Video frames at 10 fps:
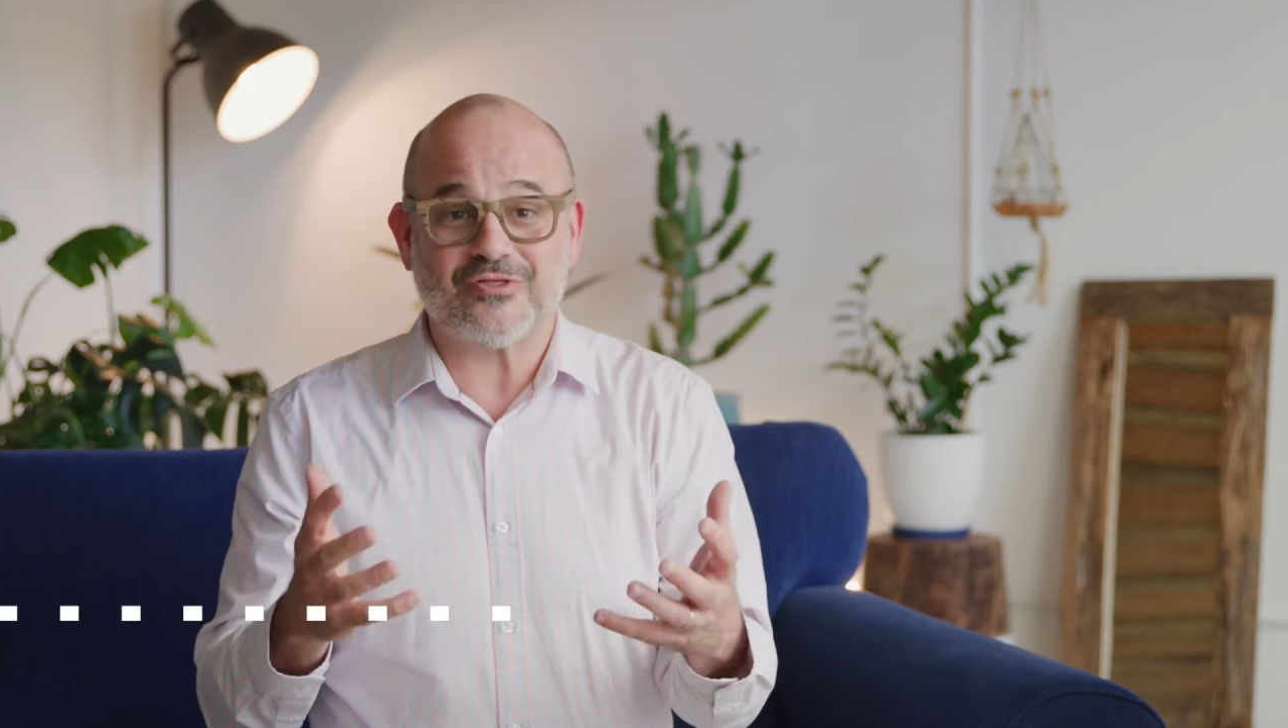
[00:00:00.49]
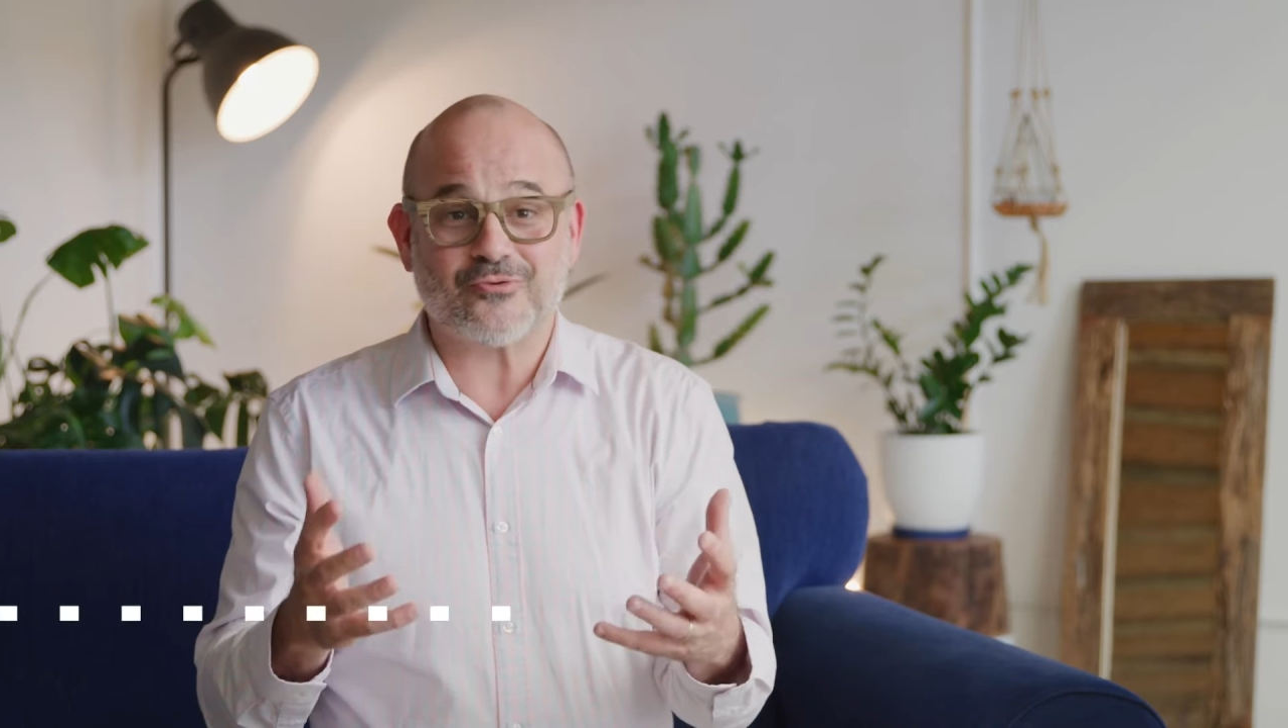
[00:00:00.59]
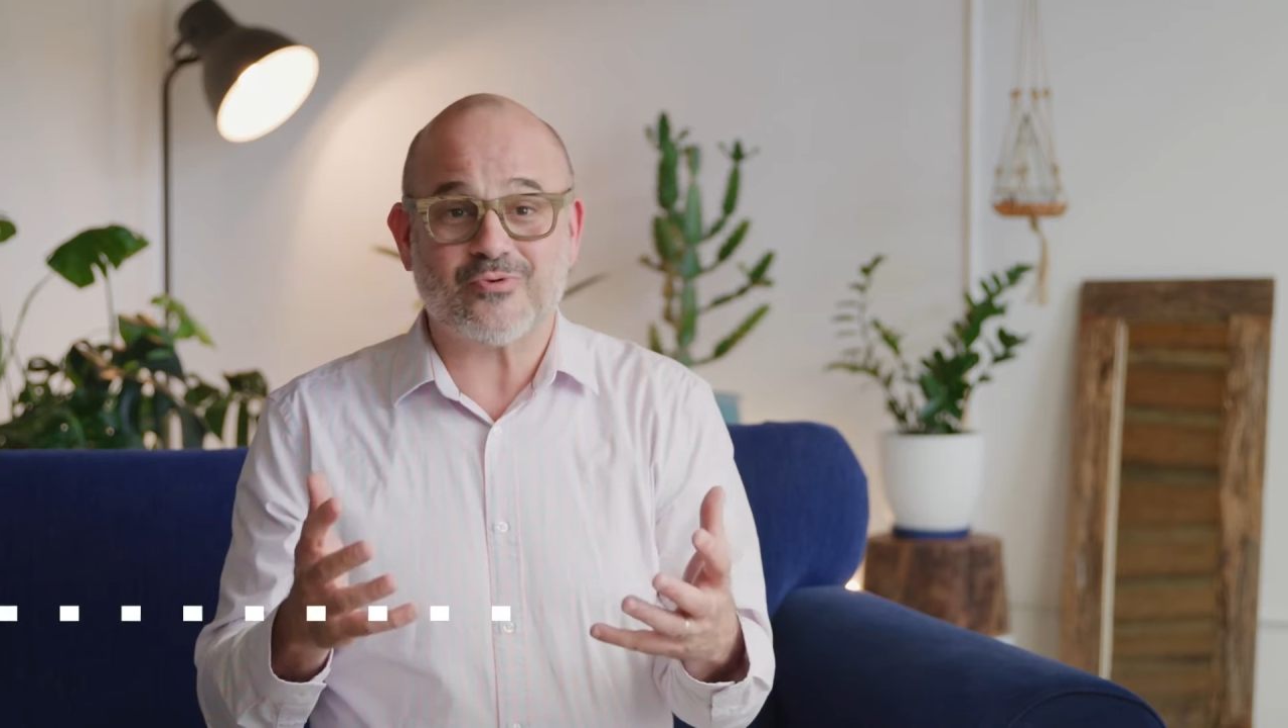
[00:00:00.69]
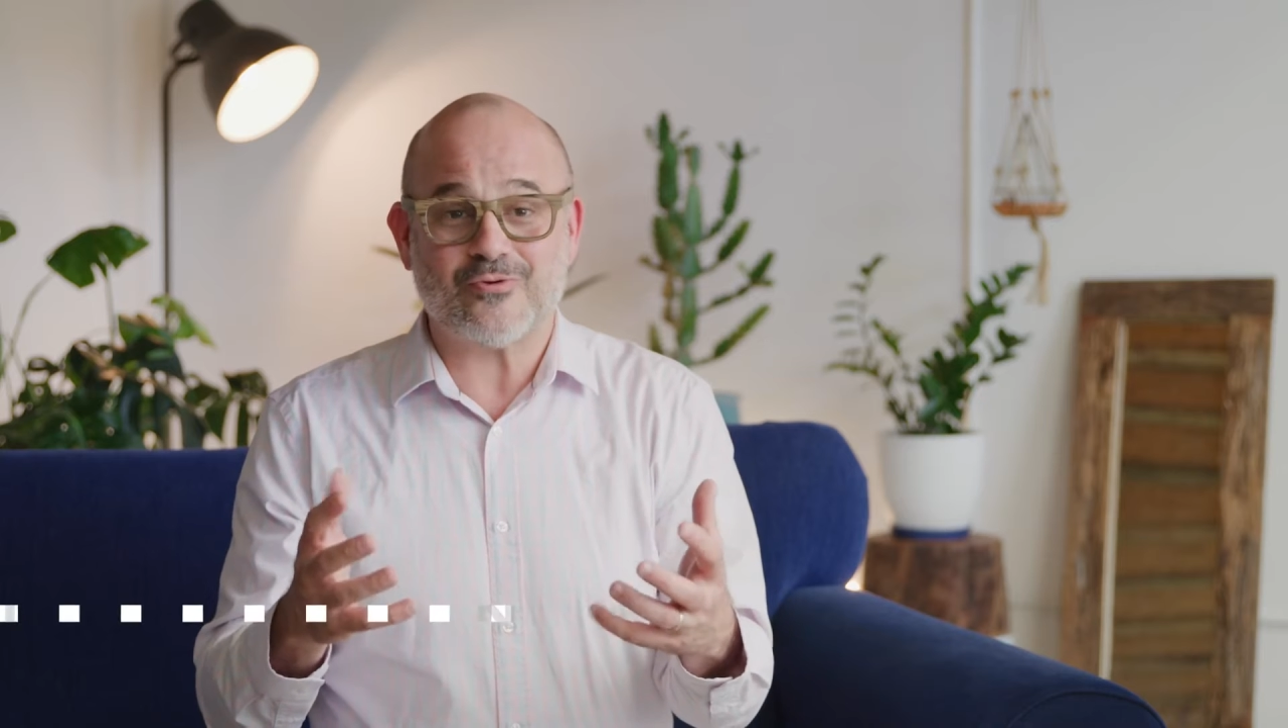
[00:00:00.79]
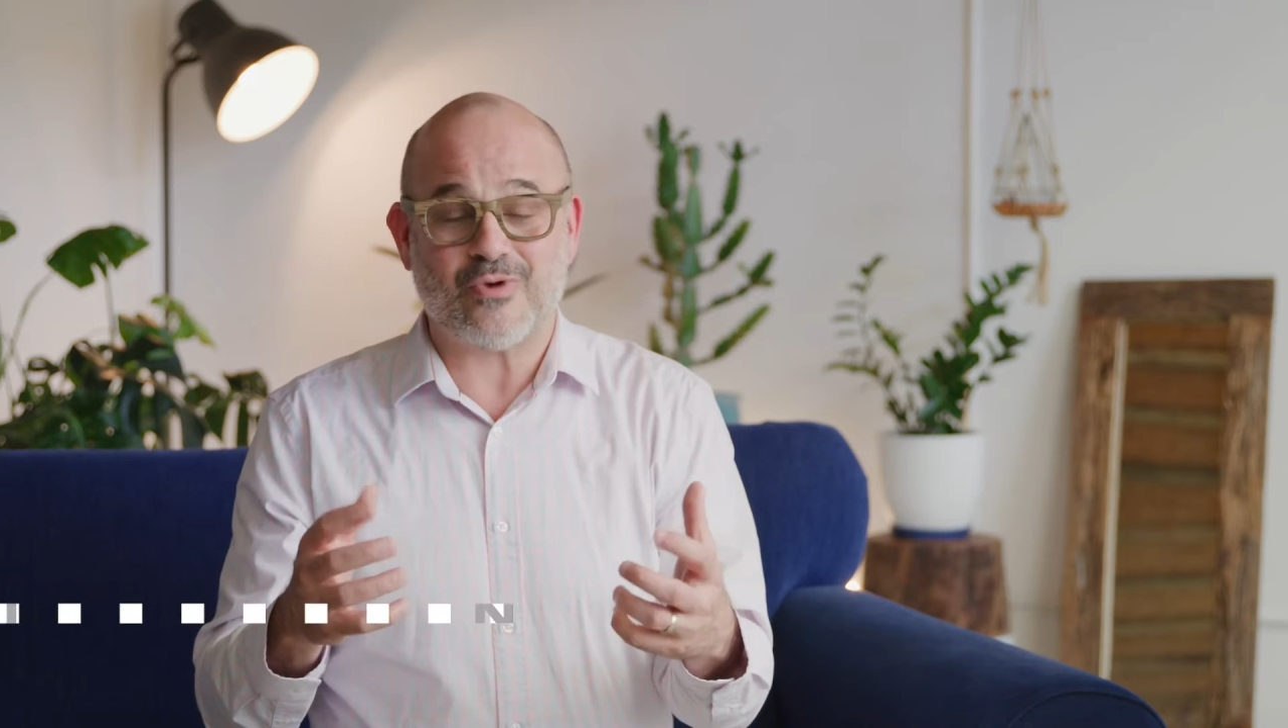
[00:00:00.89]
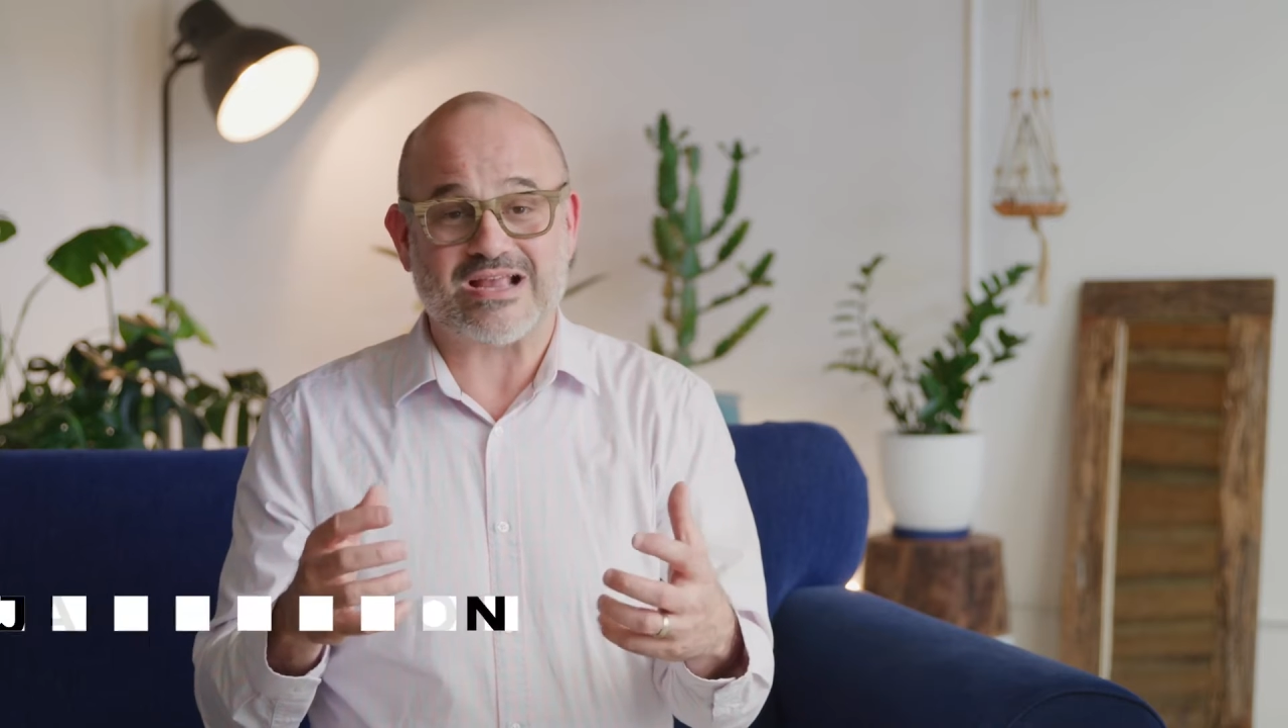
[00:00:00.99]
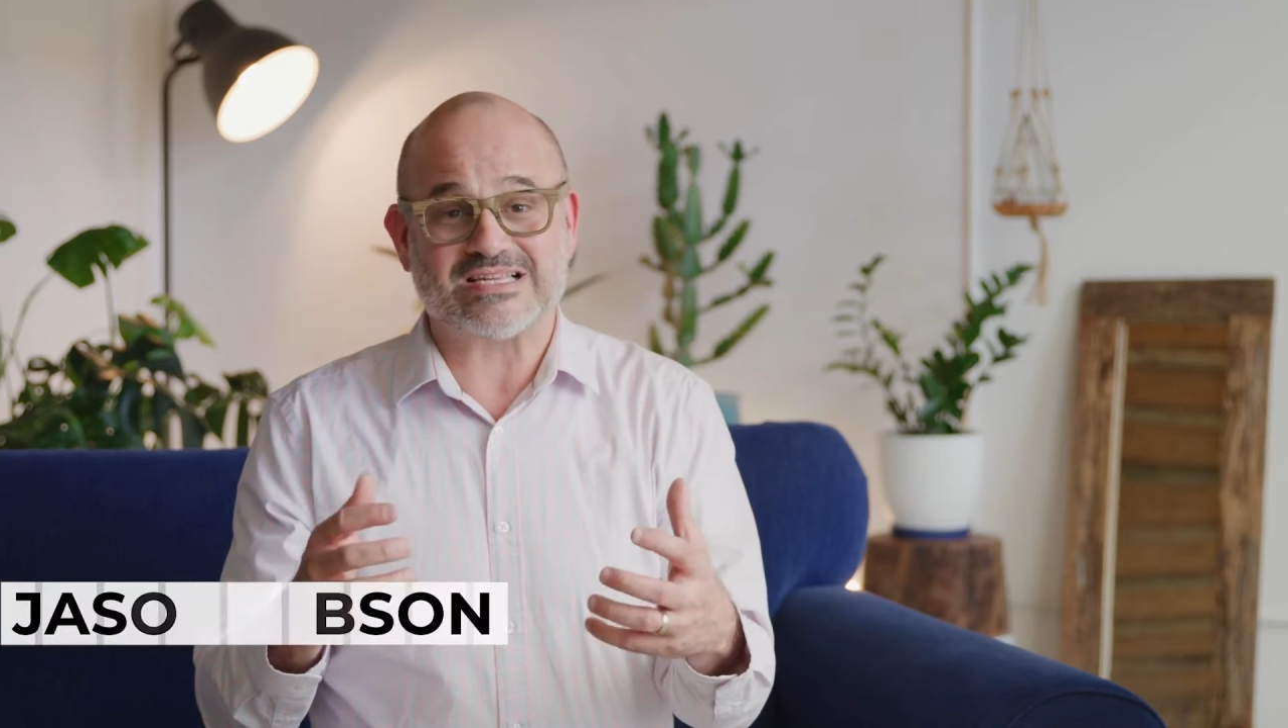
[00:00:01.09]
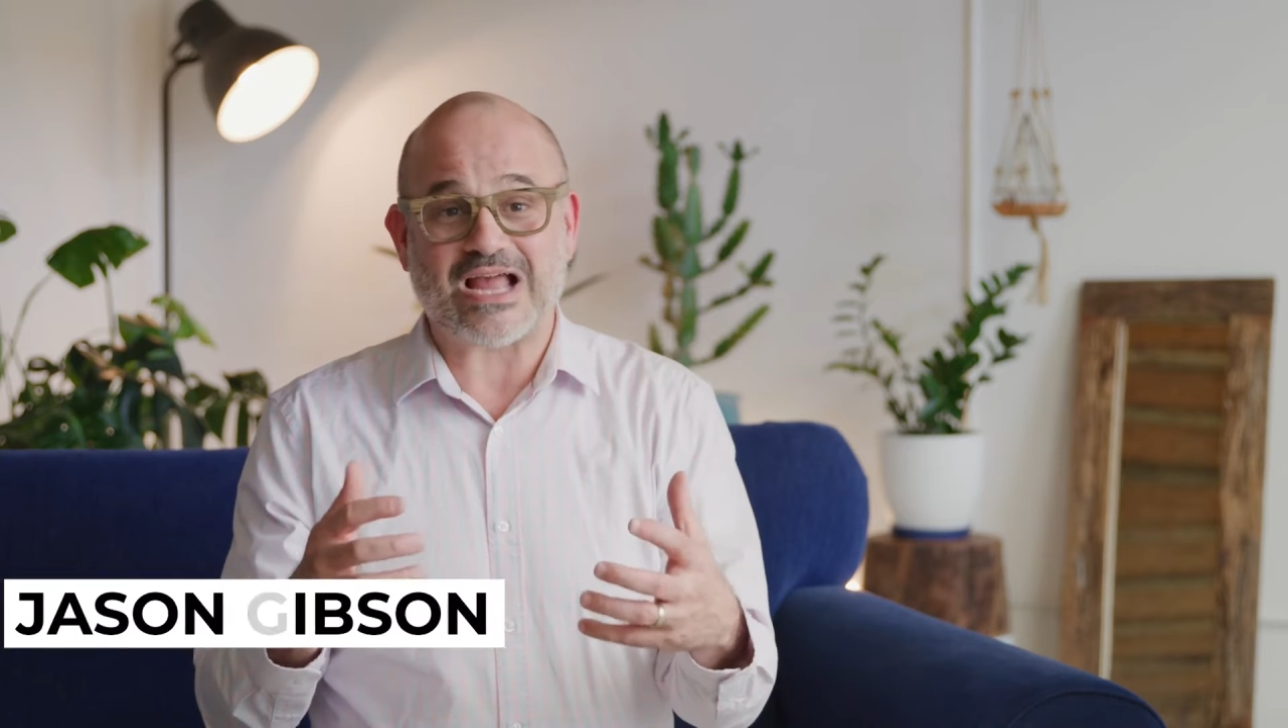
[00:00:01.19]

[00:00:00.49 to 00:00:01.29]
three ways